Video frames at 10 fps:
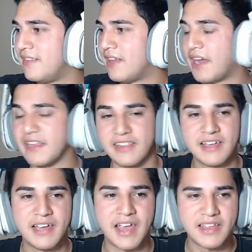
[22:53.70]
I think
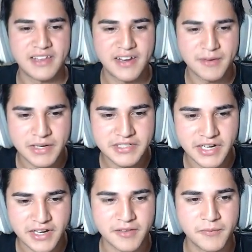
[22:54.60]
I had that on my
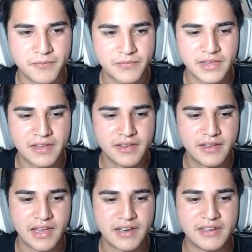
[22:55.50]
channel.
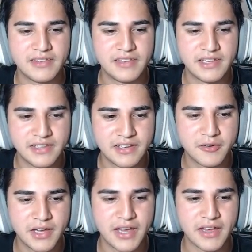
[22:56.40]
And you did. It, it did
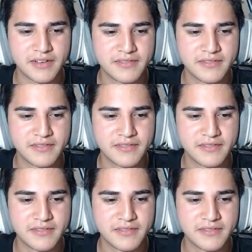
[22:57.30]
okay.